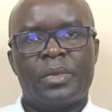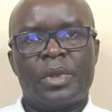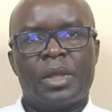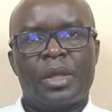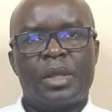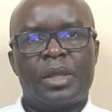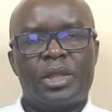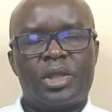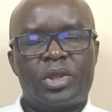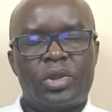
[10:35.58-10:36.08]

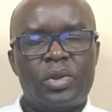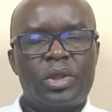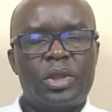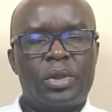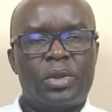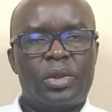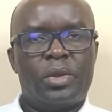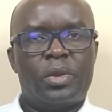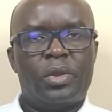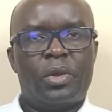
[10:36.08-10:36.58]
The trade
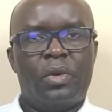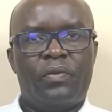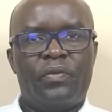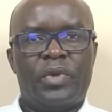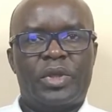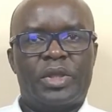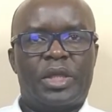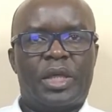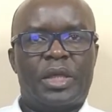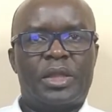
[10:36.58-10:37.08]
union
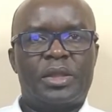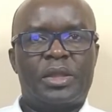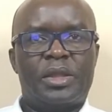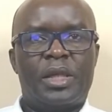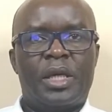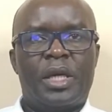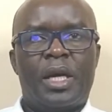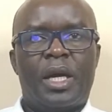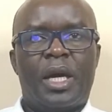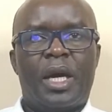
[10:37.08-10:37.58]
officers
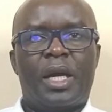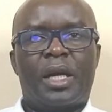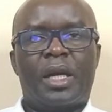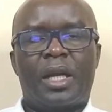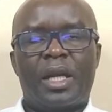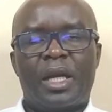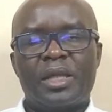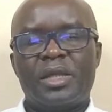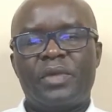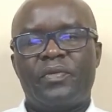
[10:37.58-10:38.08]
are
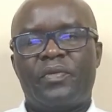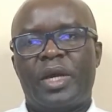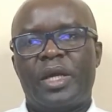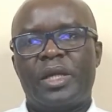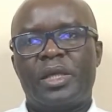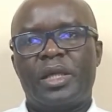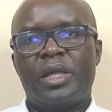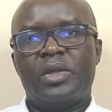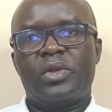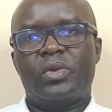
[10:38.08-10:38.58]

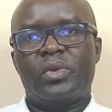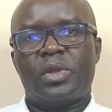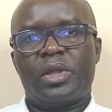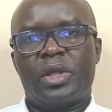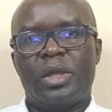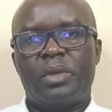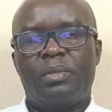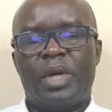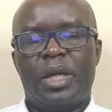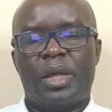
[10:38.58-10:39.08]
classified into
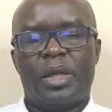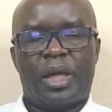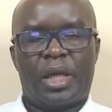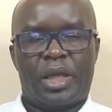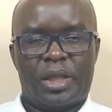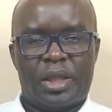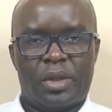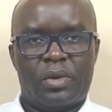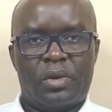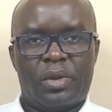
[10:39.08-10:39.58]
three main
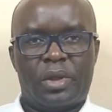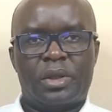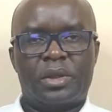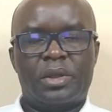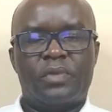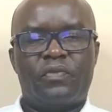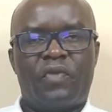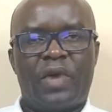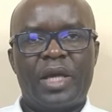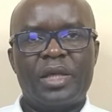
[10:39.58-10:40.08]

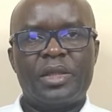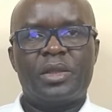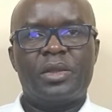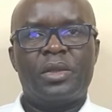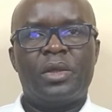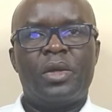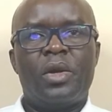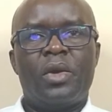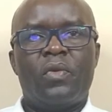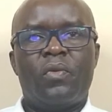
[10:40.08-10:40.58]
categories. First,
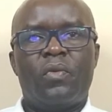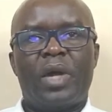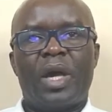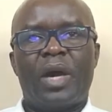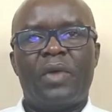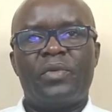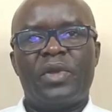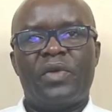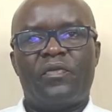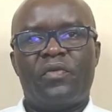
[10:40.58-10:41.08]
we
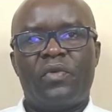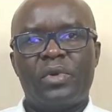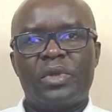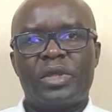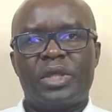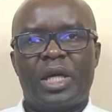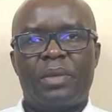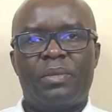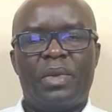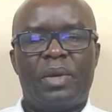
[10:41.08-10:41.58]
have the
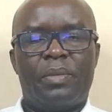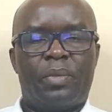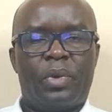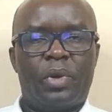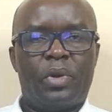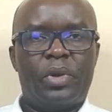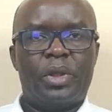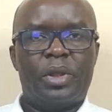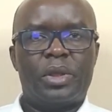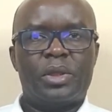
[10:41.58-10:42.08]
full-time
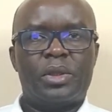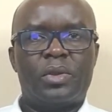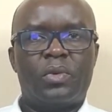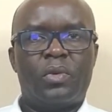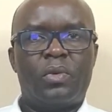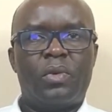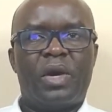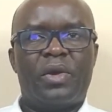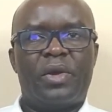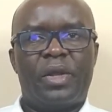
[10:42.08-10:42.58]
employees
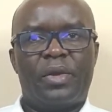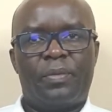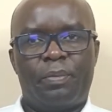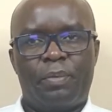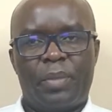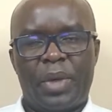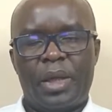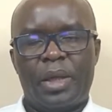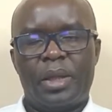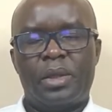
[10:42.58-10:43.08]
who are the
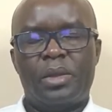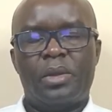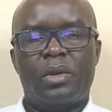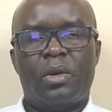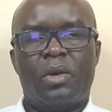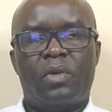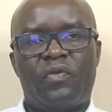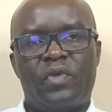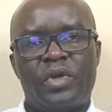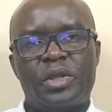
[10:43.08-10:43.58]
paid
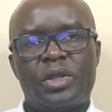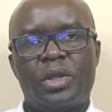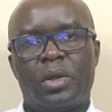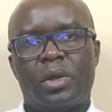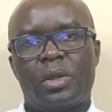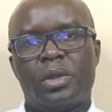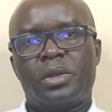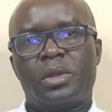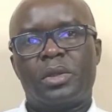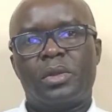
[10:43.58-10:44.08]

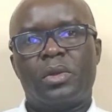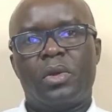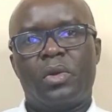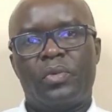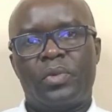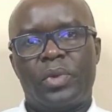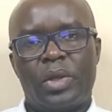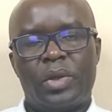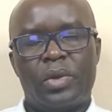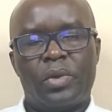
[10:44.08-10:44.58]
officials
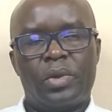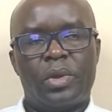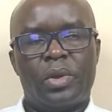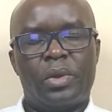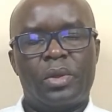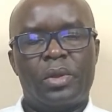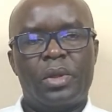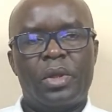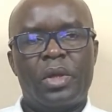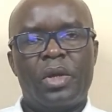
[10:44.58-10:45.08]
of the
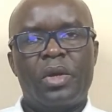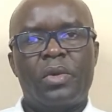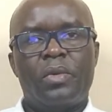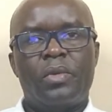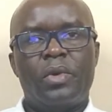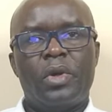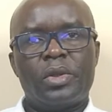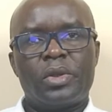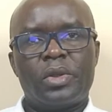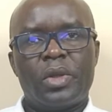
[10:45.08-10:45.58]
union.
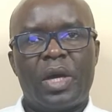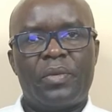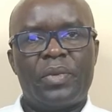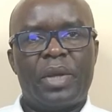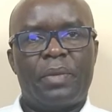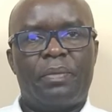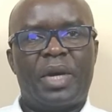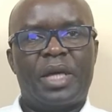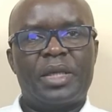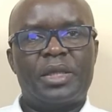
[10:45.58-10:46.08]
We also have
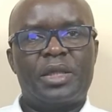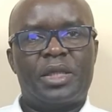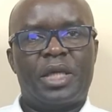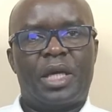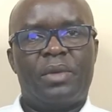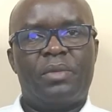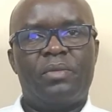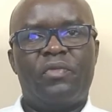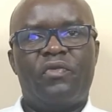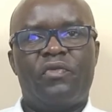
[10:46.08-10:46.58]
the
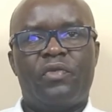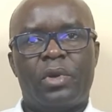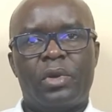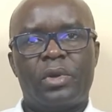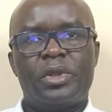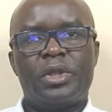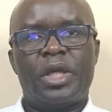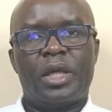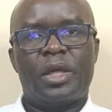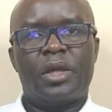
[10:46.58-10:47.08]
part-time
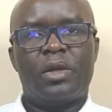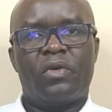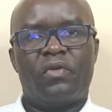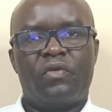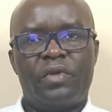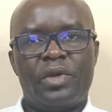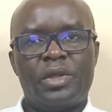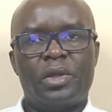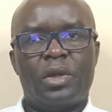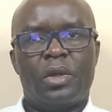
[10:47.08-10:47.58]
voluntary
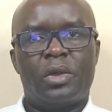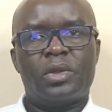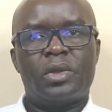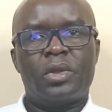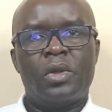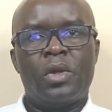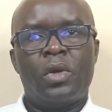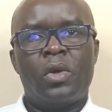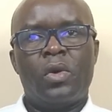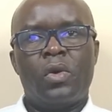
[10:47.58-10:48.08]
officials
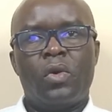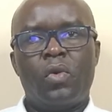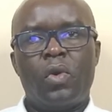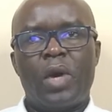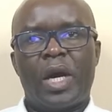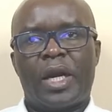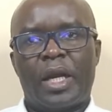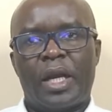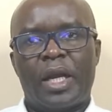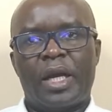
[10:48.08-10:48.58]
who
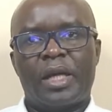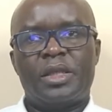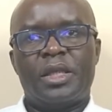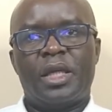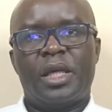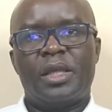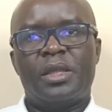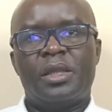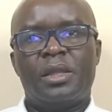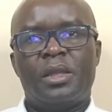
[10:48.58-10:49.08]
are
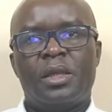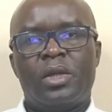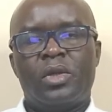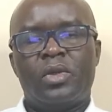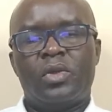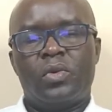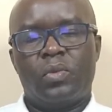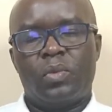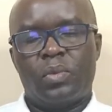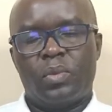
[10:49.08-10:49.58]
elected
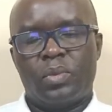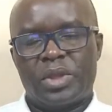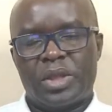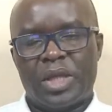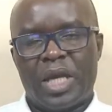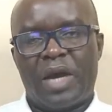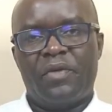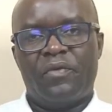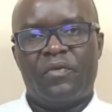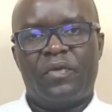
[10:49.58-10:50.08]
to
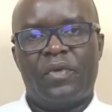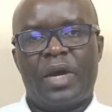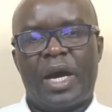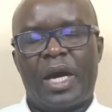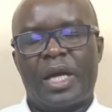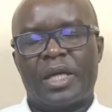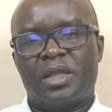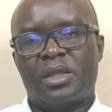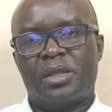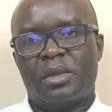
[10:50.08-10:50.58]
serve
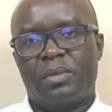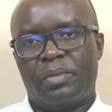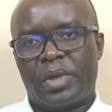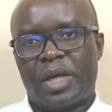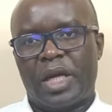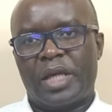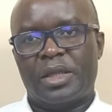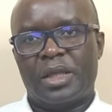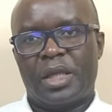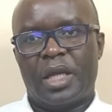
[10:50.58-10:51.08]
at
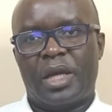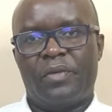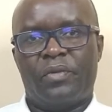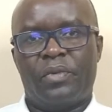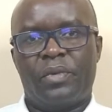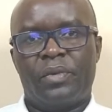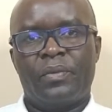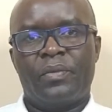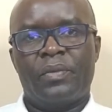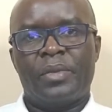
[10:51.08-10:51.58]
branch
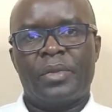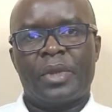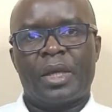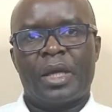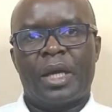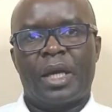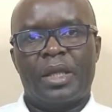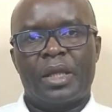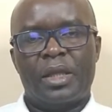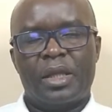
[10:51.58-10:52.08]
level.
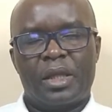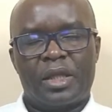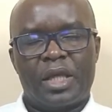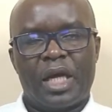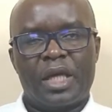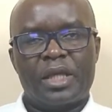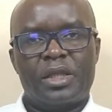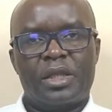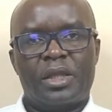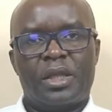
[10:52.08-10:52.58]
And then the
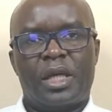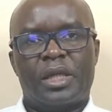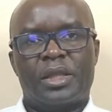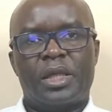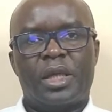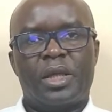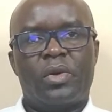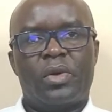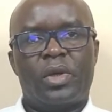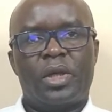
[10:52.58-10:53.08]
third
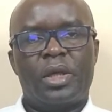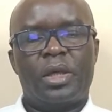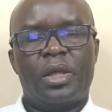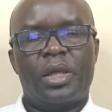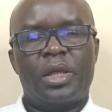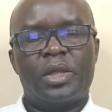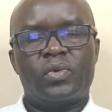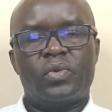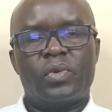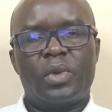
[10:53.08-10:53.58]
category
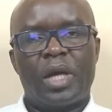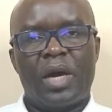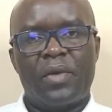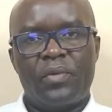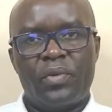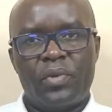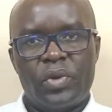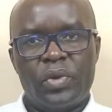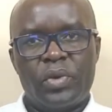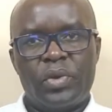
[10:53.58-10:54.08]
is we
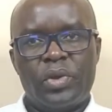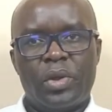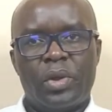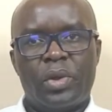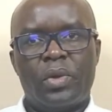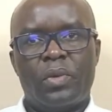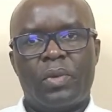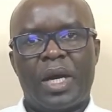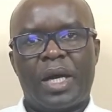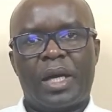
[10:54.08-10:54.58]
have
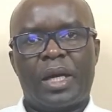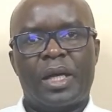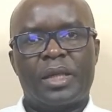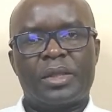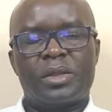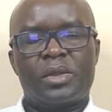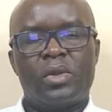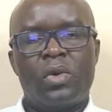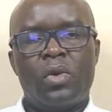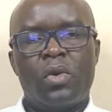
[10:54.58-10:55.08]
union
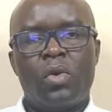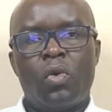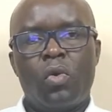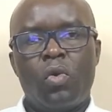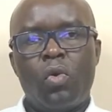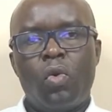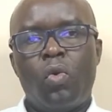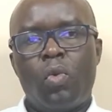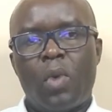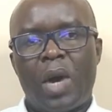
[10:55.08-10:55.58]
workers
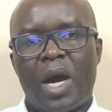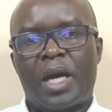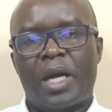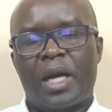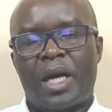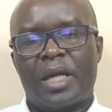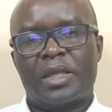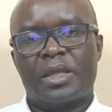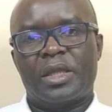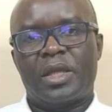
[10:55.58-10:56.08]
who work
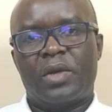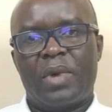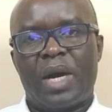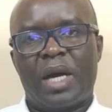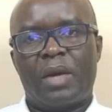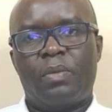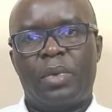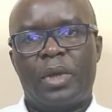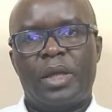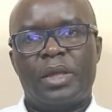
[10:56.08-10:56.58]
at the
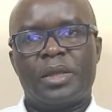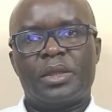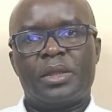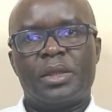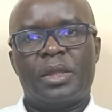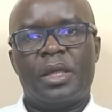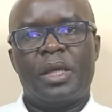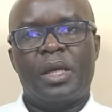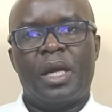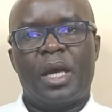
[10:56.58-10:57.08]
workplace
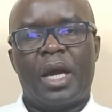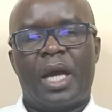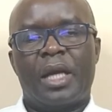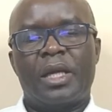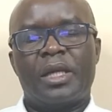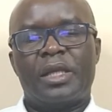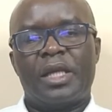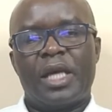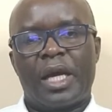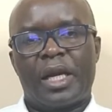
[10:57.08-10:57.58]

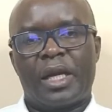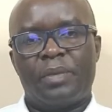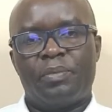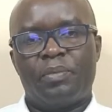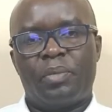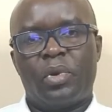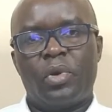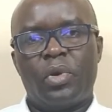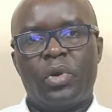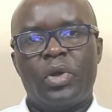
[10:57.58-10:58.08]
and they are
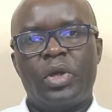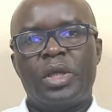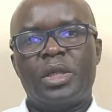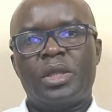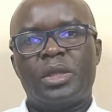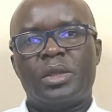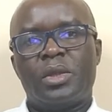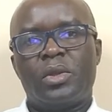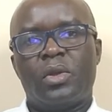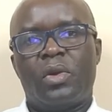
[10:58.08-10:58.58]

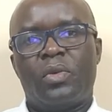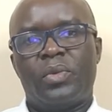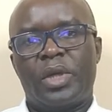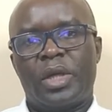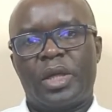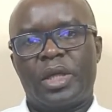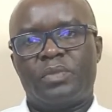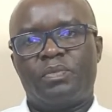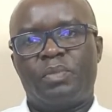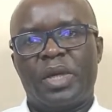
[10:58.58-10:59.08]
employees of the
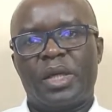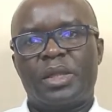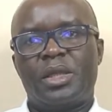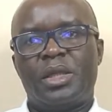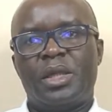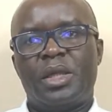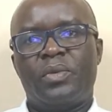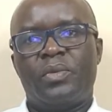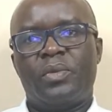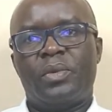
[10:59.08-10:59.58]

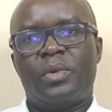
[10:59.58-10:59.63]
respective